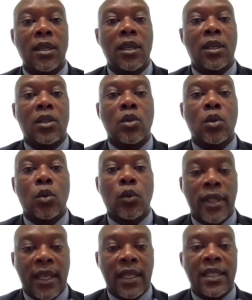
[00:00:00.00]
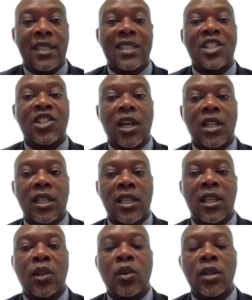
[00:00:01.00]
So we then structure
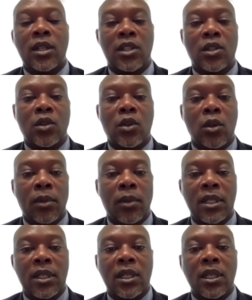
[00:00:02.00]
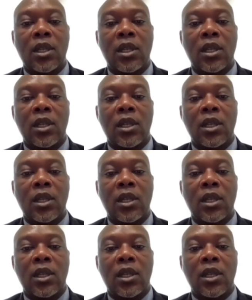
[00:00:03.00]
the loan installment